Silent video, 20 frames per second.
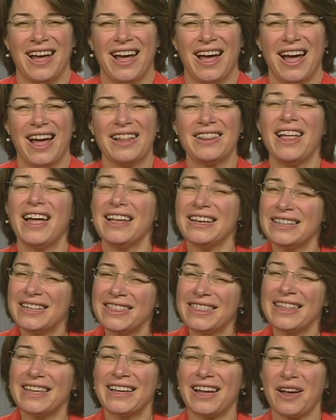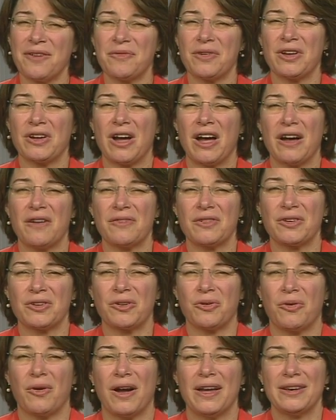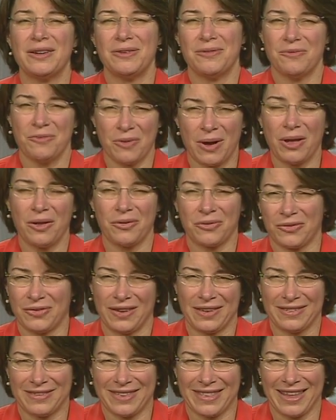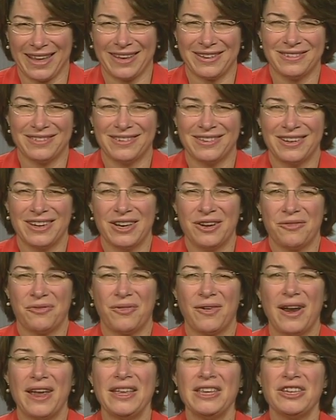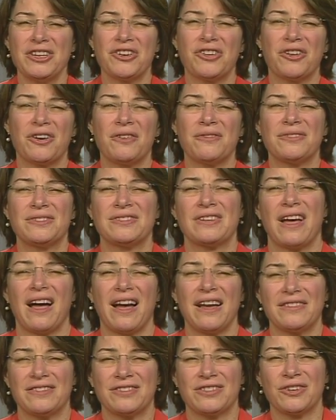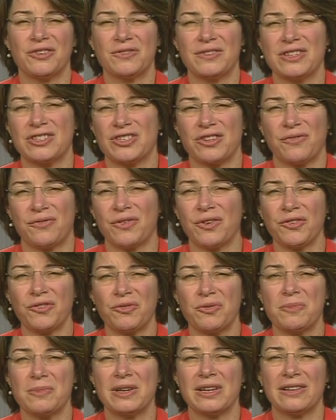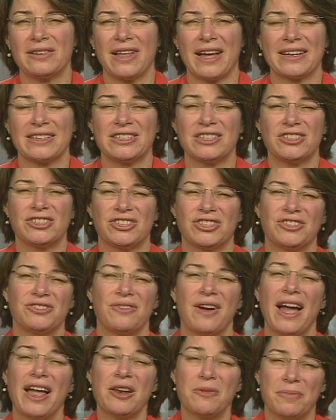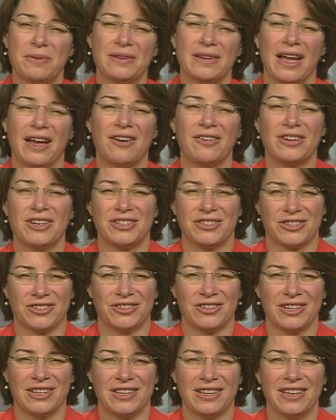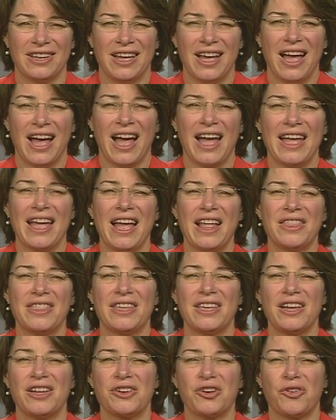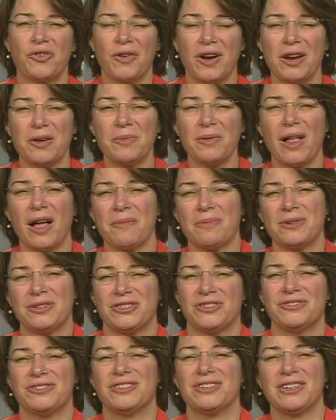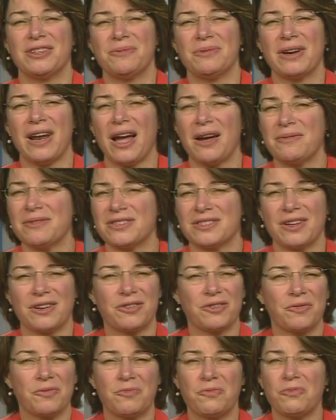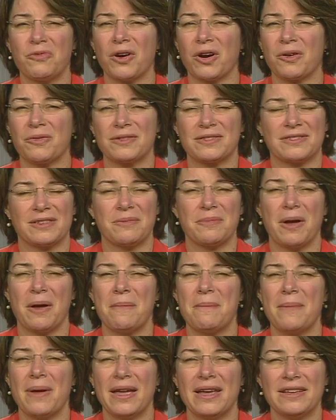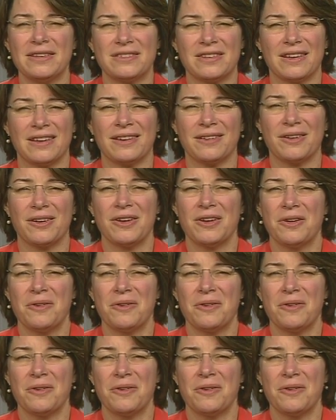I like to think I've recovered quite well since then. For 8 years, I served as the first woman elected to Hennepin County Attorney. I had the incredible opportunity when I was there to work with some amazing